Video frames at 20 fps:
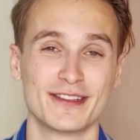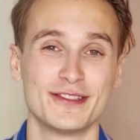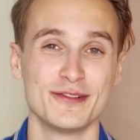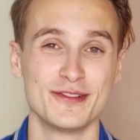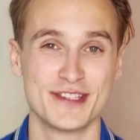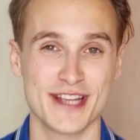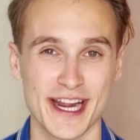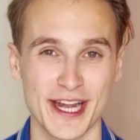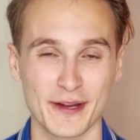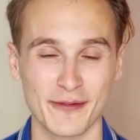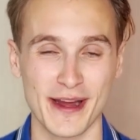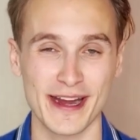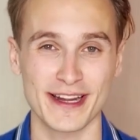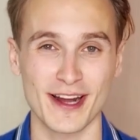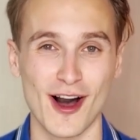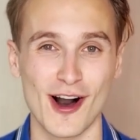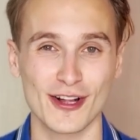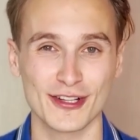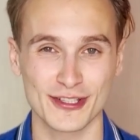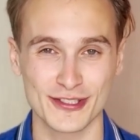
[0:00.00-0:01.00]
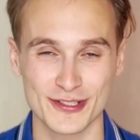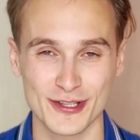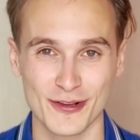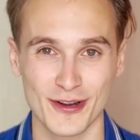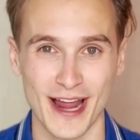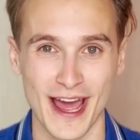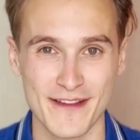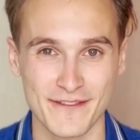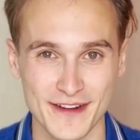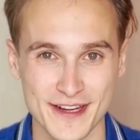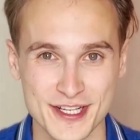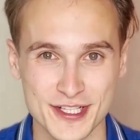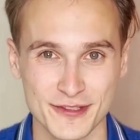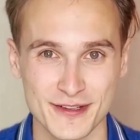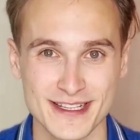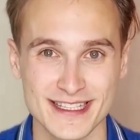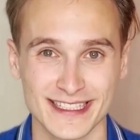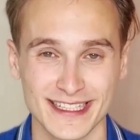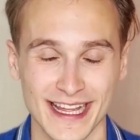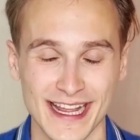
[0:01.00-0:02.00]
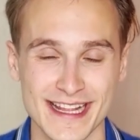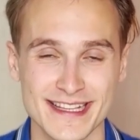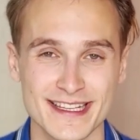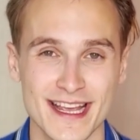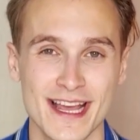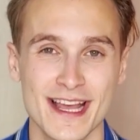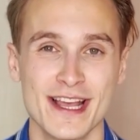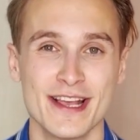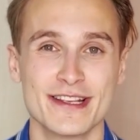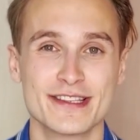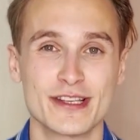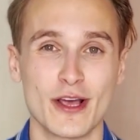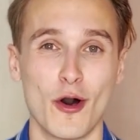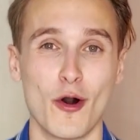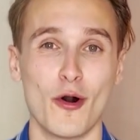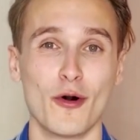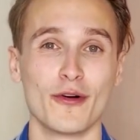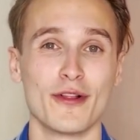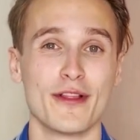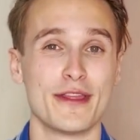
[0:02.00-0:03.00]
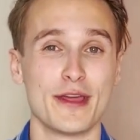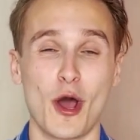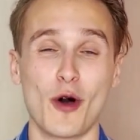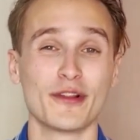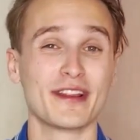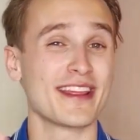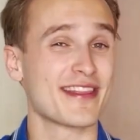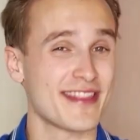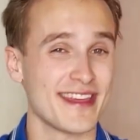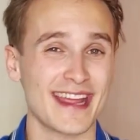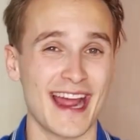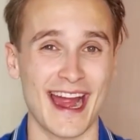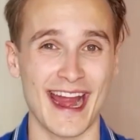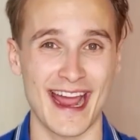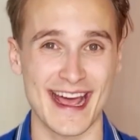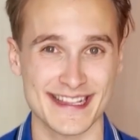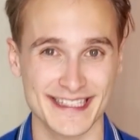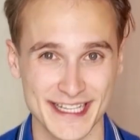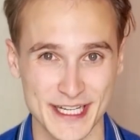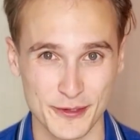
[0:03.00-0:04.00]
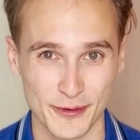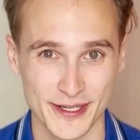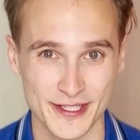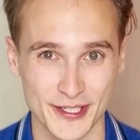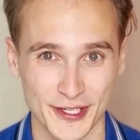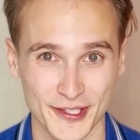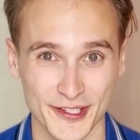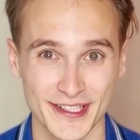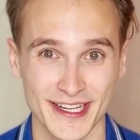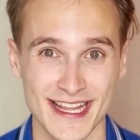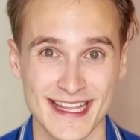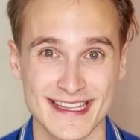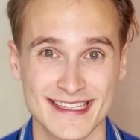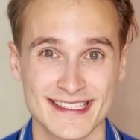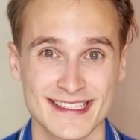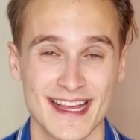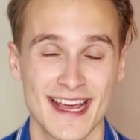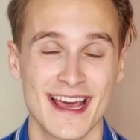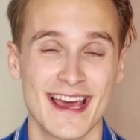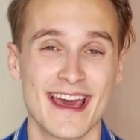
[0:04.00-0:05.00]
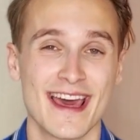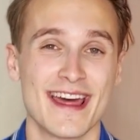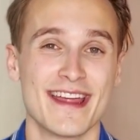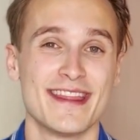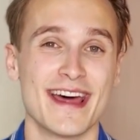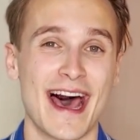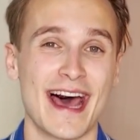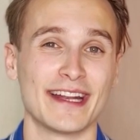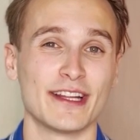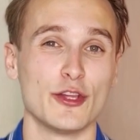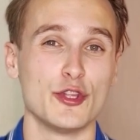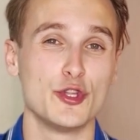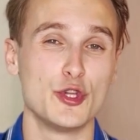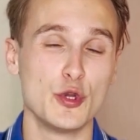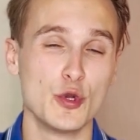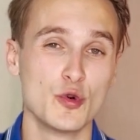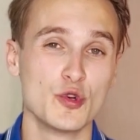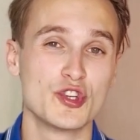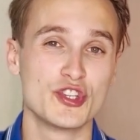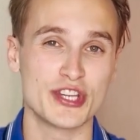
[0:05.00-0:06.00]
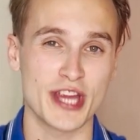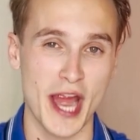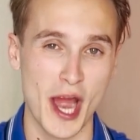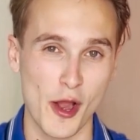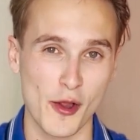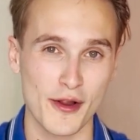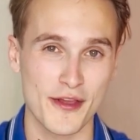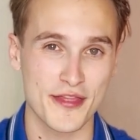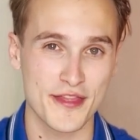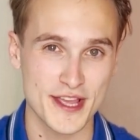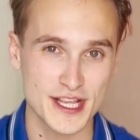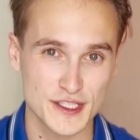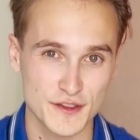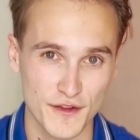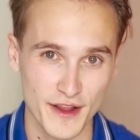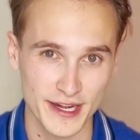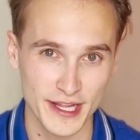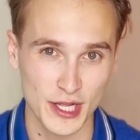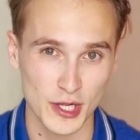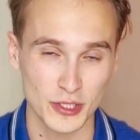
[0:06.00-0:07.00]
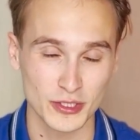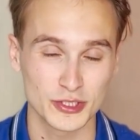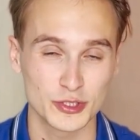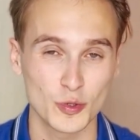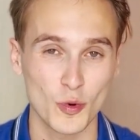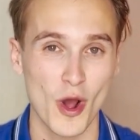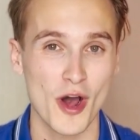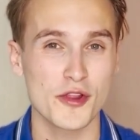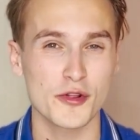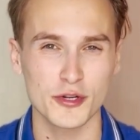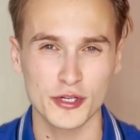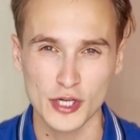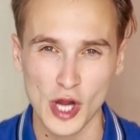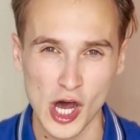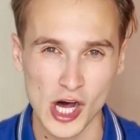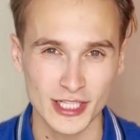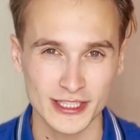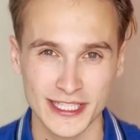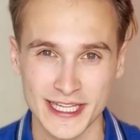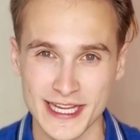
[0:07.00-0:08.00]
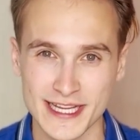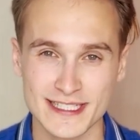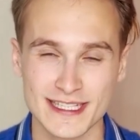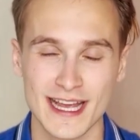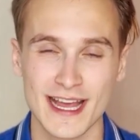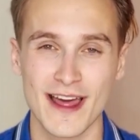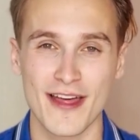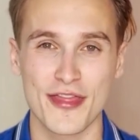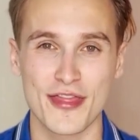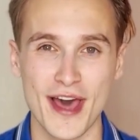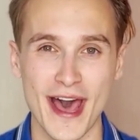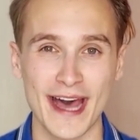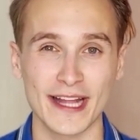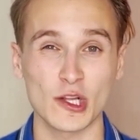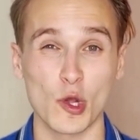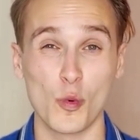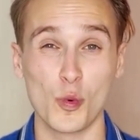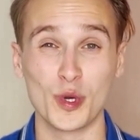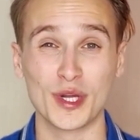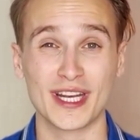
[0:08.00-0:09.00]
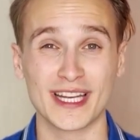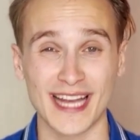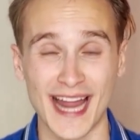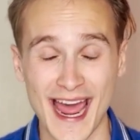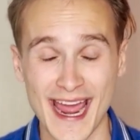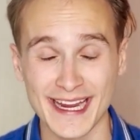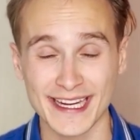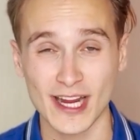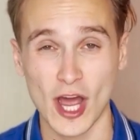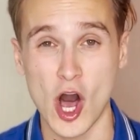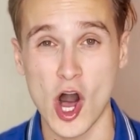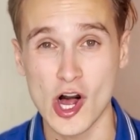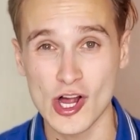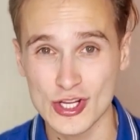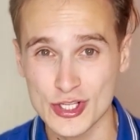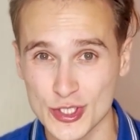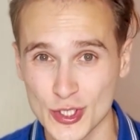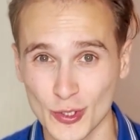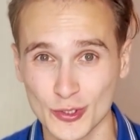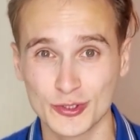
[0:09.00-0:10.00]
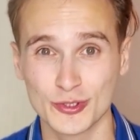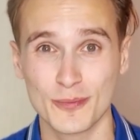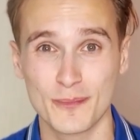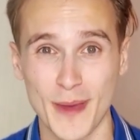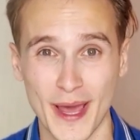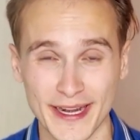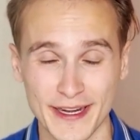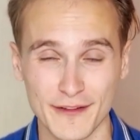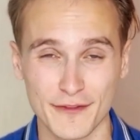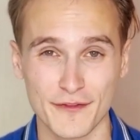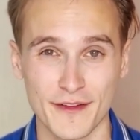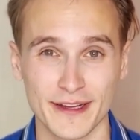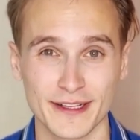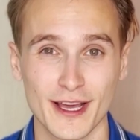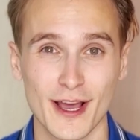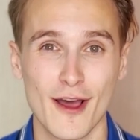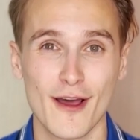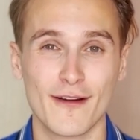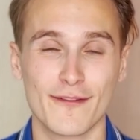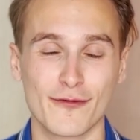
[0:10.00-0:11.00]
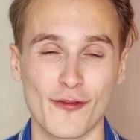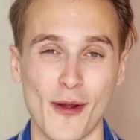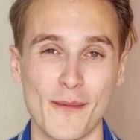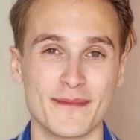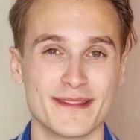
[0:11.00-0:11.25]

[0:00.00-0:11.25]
to generate all of those life insurance leads. So the only thing I ask in return is that you share this video to other colleagues that would like also to benefit from